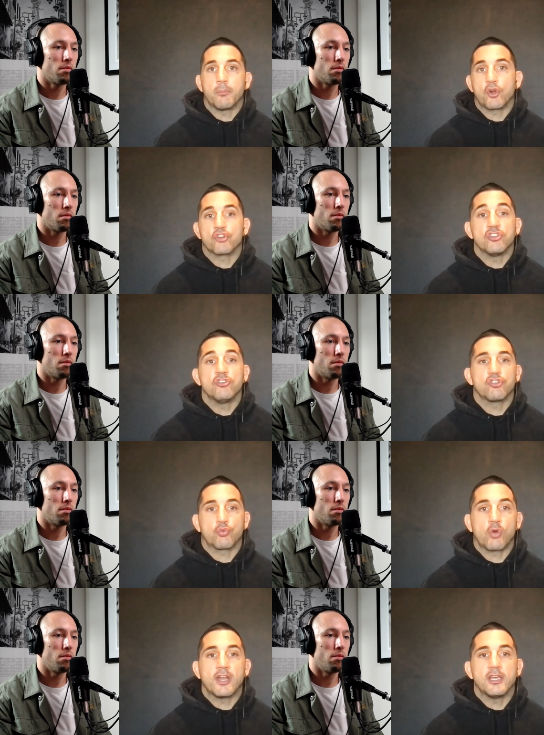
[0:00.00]
Speaker 1: person
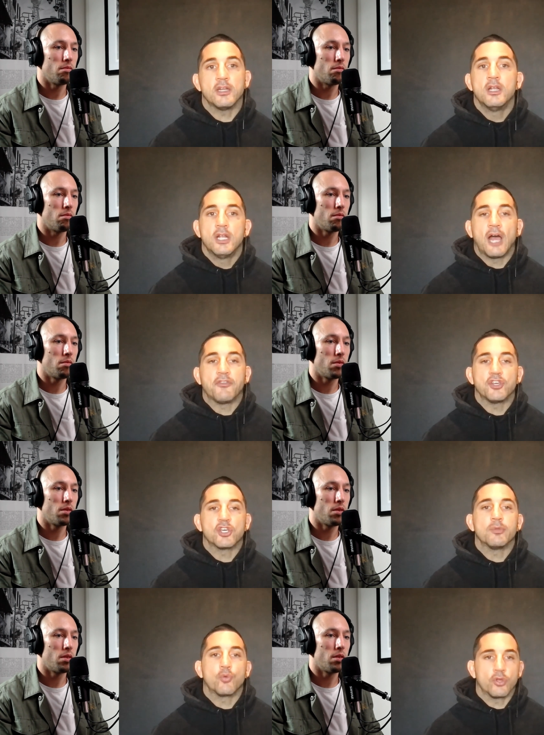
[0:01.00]
to run it, I think
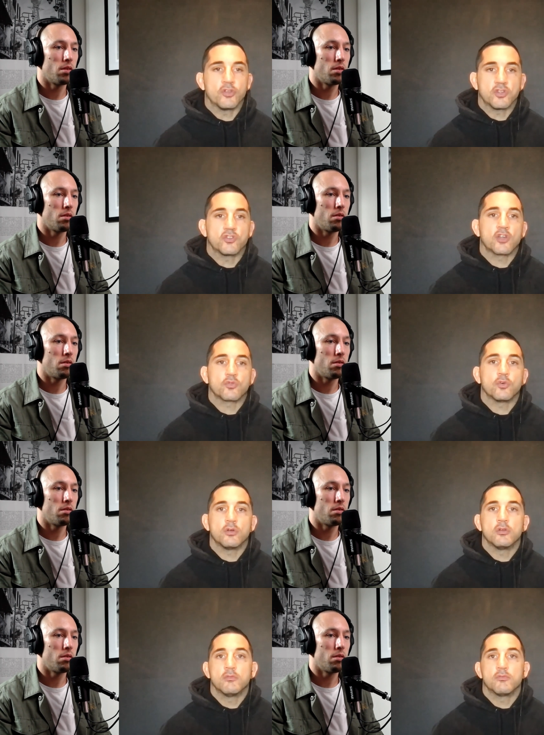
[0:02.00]
you could be really
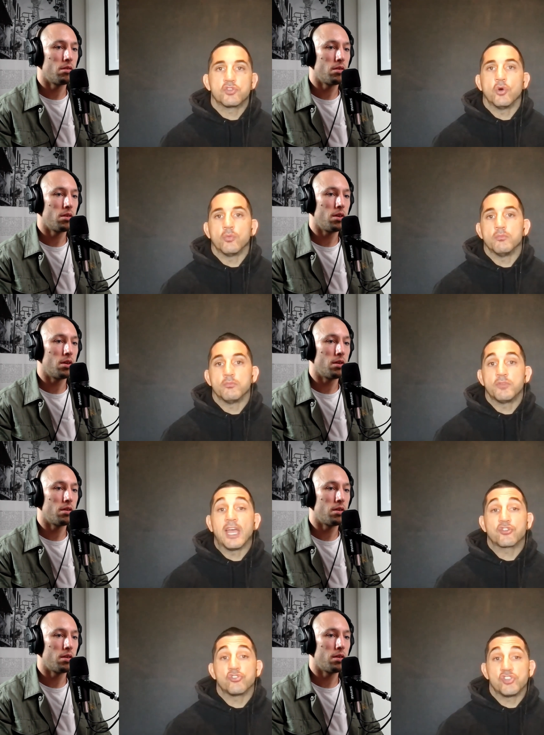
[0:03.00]
successful. So yeah.
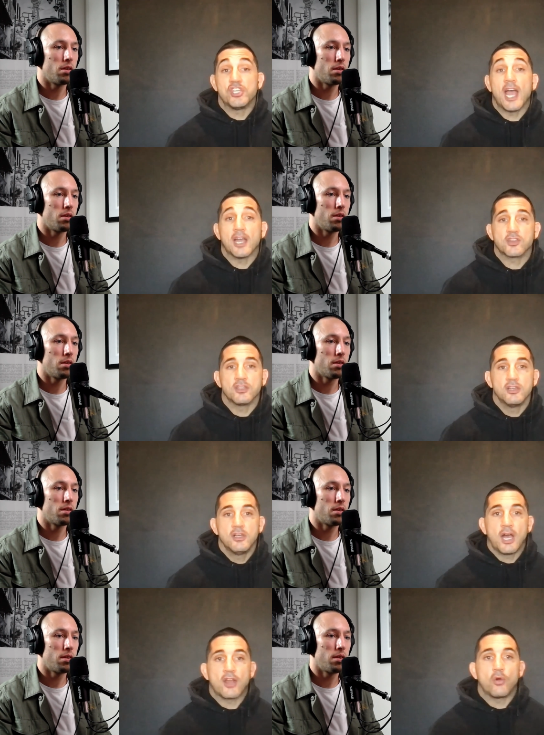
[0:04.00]
the answer is yes.
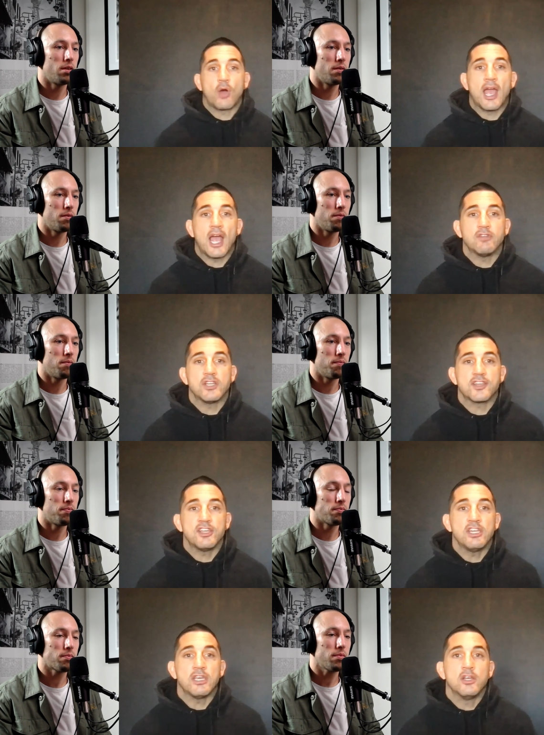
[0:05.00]
I don't I haven't
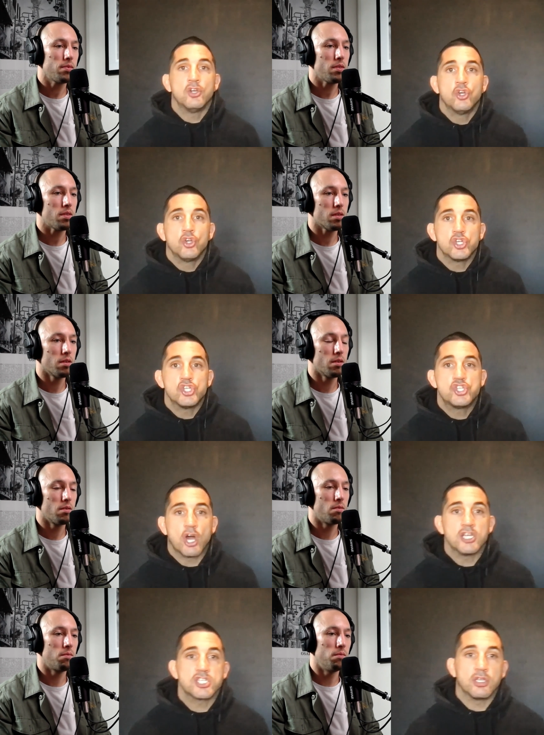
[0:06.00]
seen it
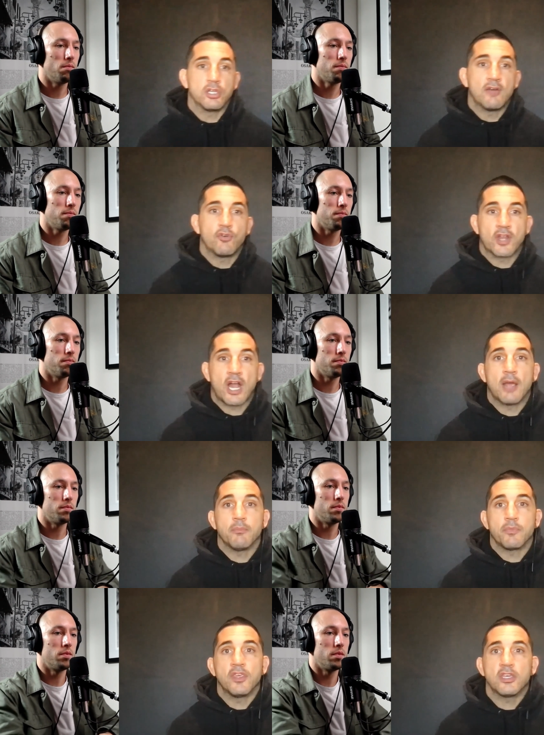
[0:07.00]
done to the level that
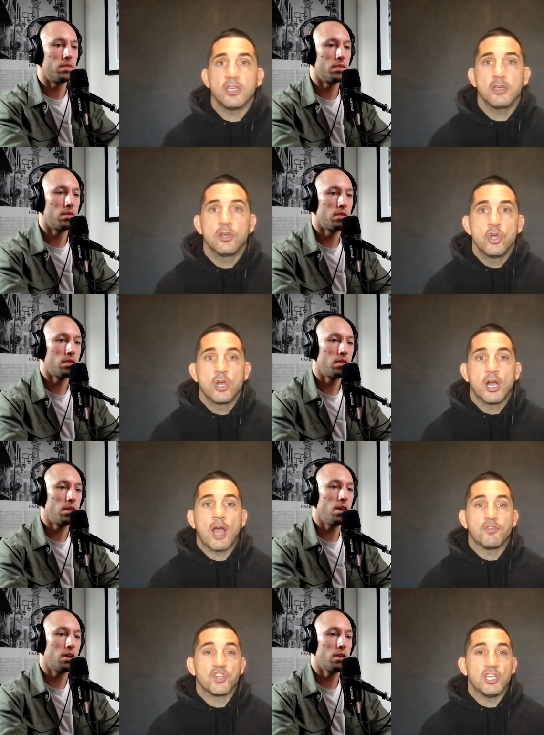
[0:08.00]
I'm thinking.
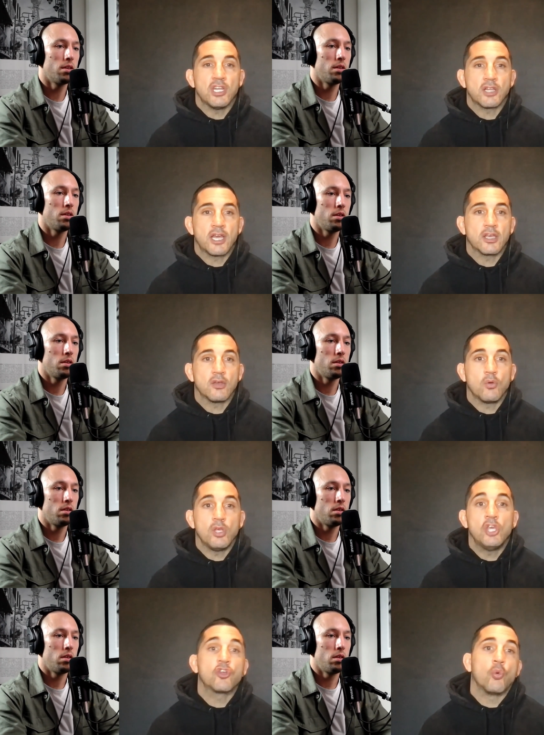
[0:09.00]
I've yeah. seen it like
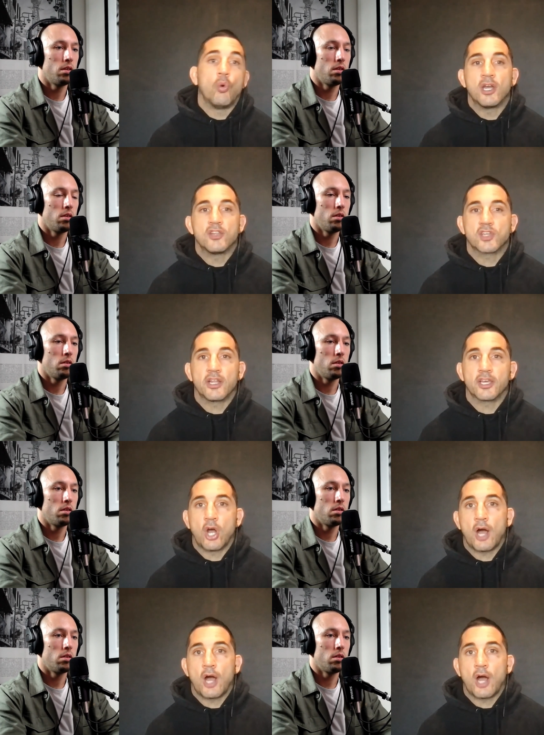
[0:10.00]
either one is kind of